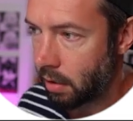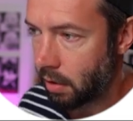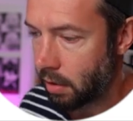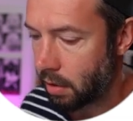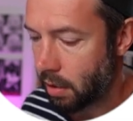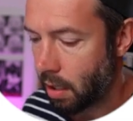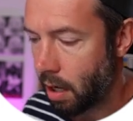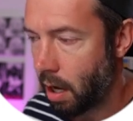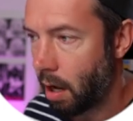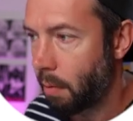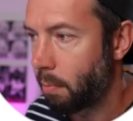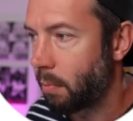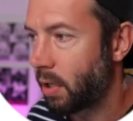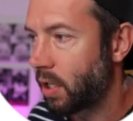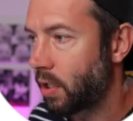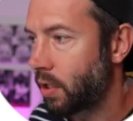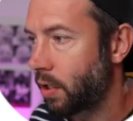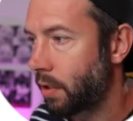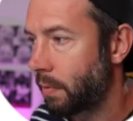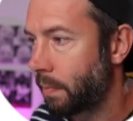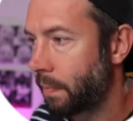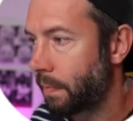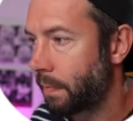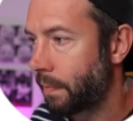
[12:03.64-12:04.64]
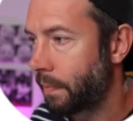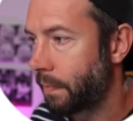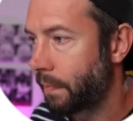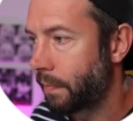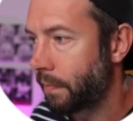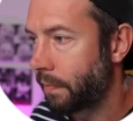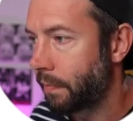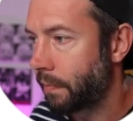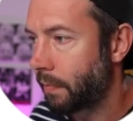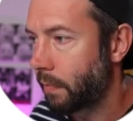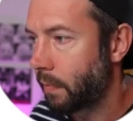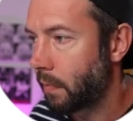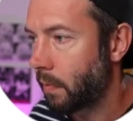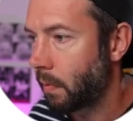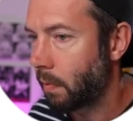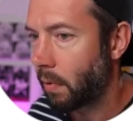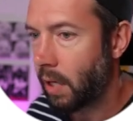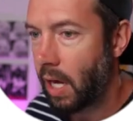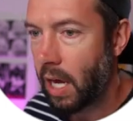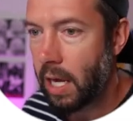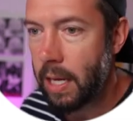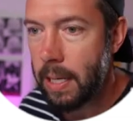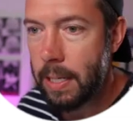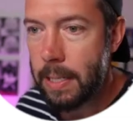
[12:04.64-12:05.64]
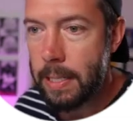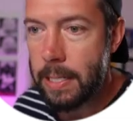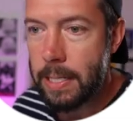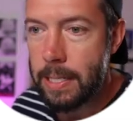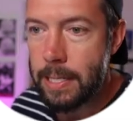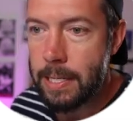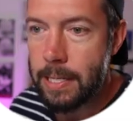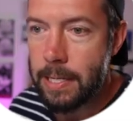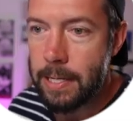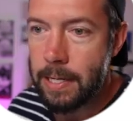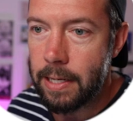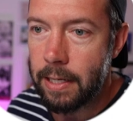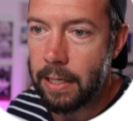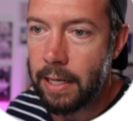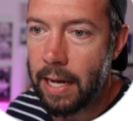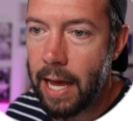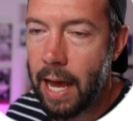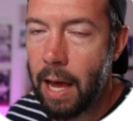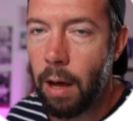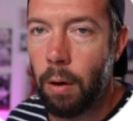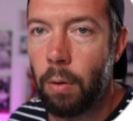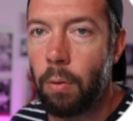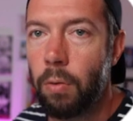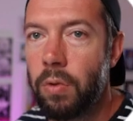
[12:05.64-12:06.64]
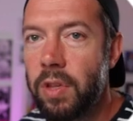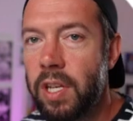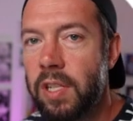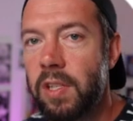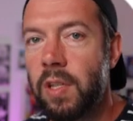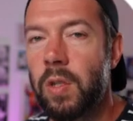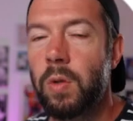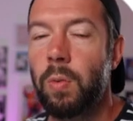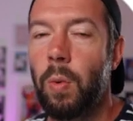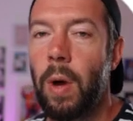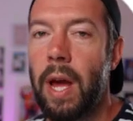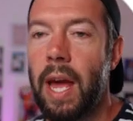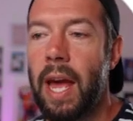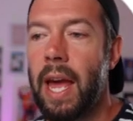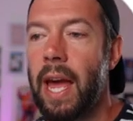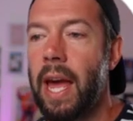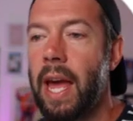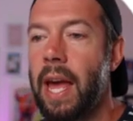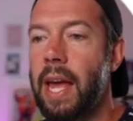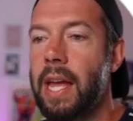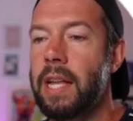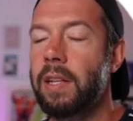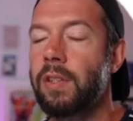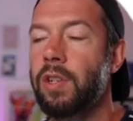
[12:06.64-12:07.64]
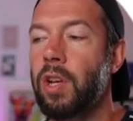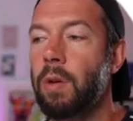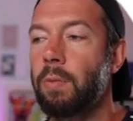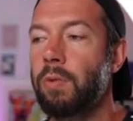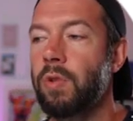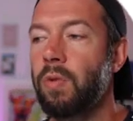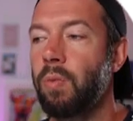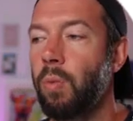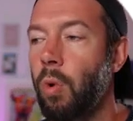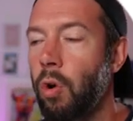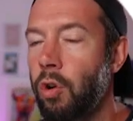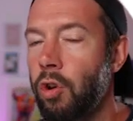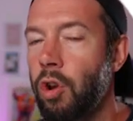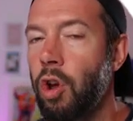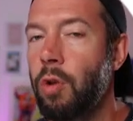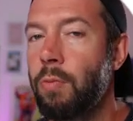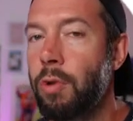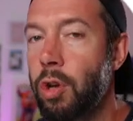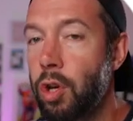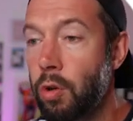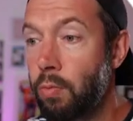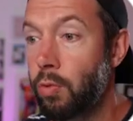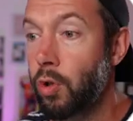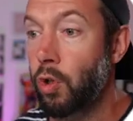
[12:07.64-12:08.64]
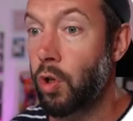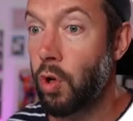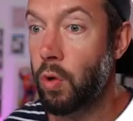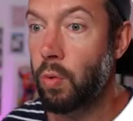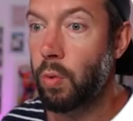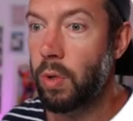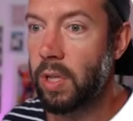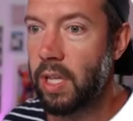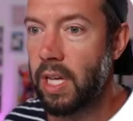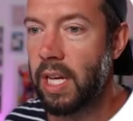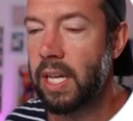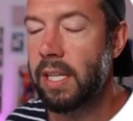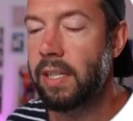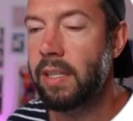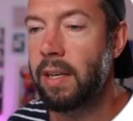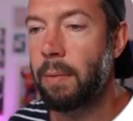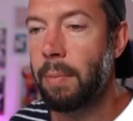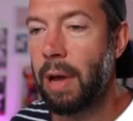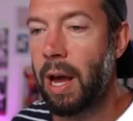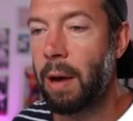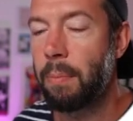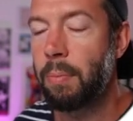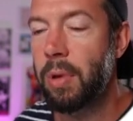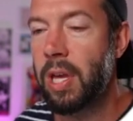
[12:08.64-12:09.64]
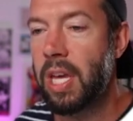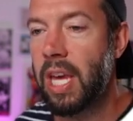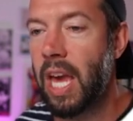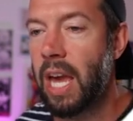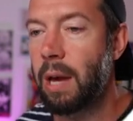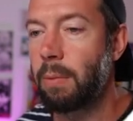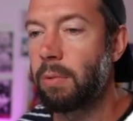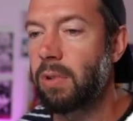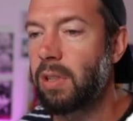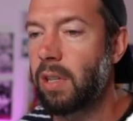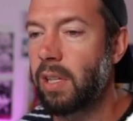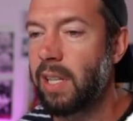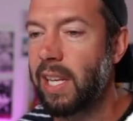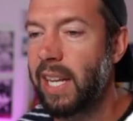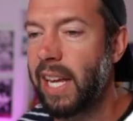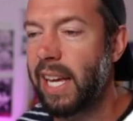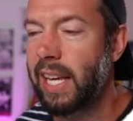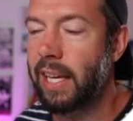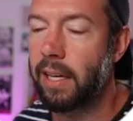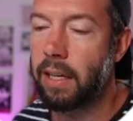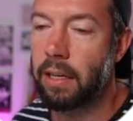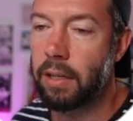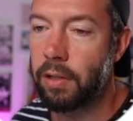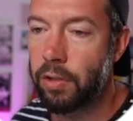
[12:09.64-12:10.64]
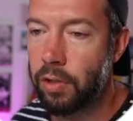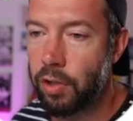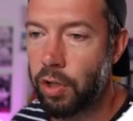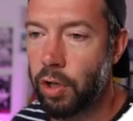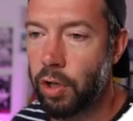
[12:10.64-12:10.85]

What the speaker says: start mission. Okay, now this is where, in terms of OneNote, becomes good with this, about being able to link